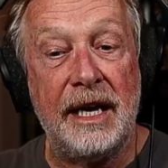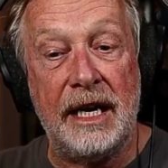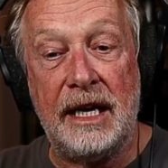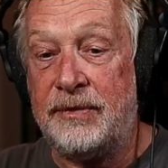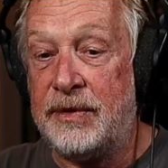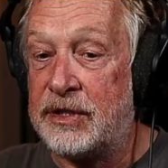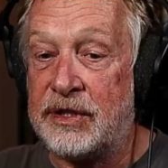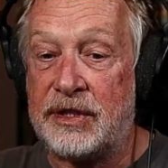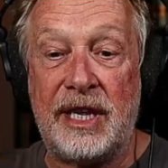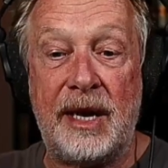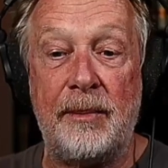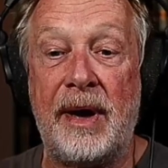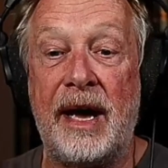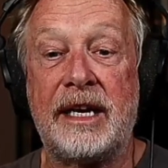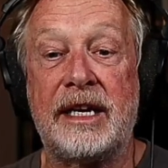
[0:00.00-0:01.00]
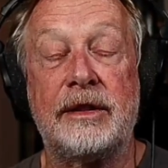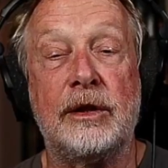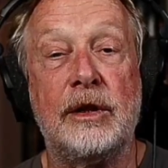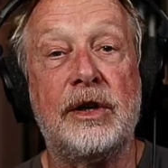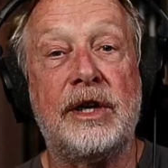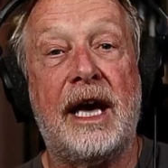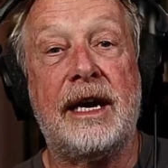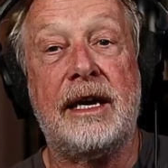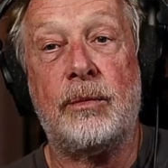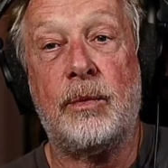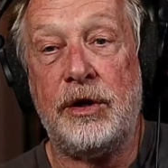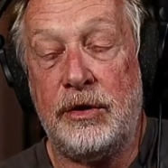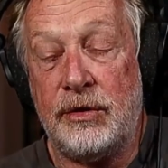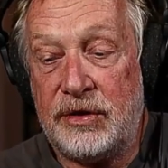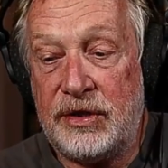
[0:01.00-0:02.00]
And if you step back and look at it,
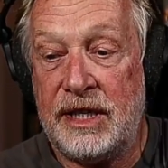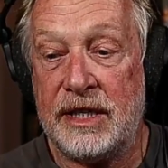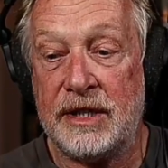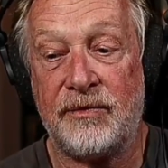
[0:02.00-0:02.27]
what you see